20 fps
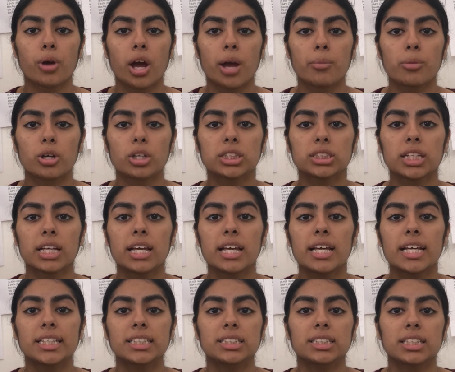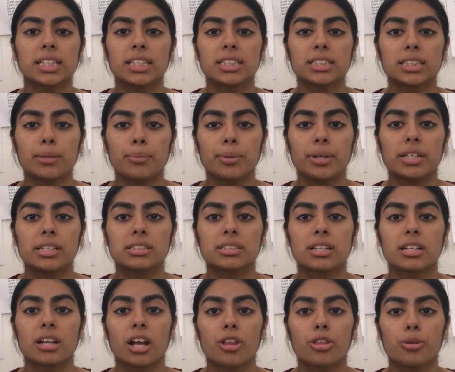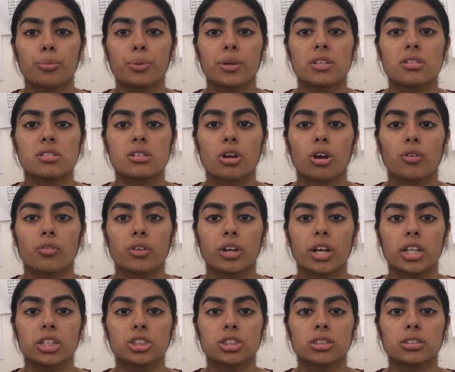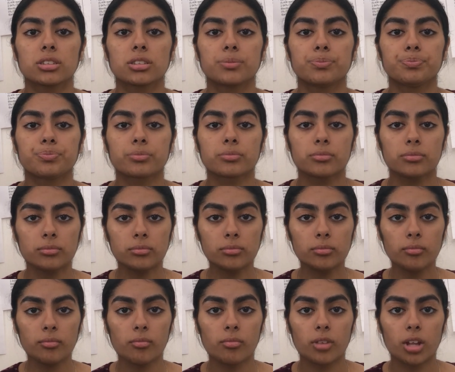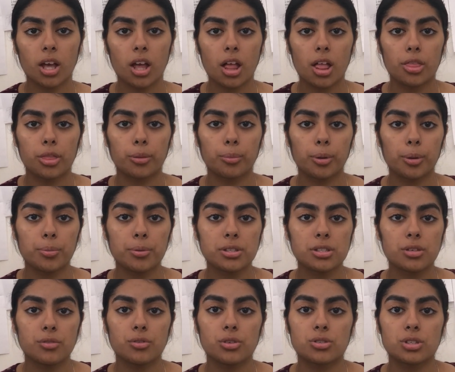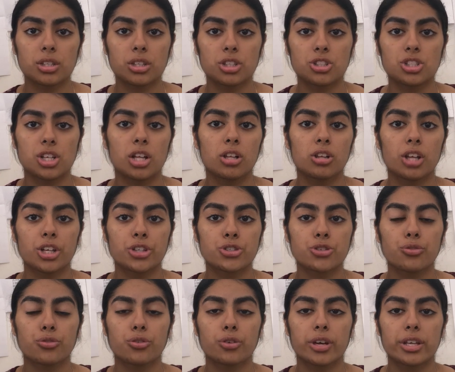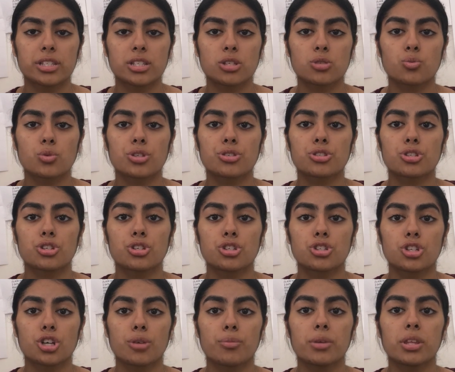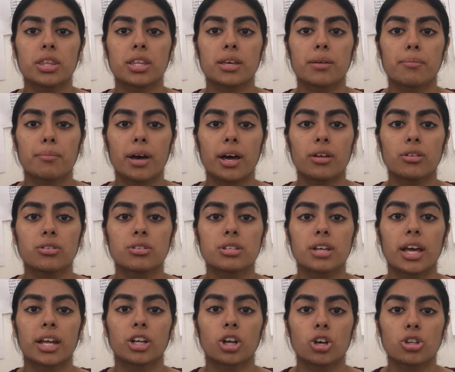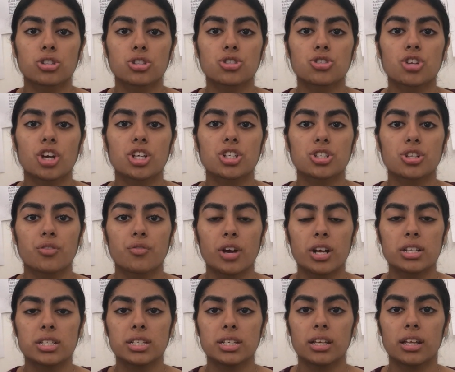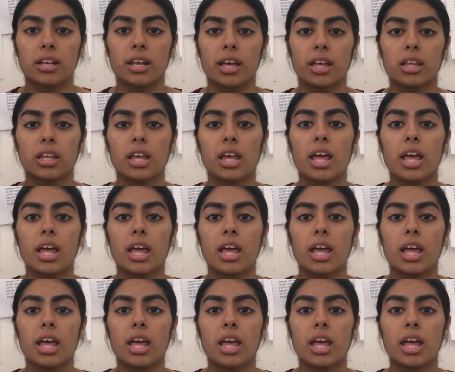primers, DNTPs, and other PCR reagents. The purpose of using the gel electrophoresis was to determine the amount and concentration of our DNA.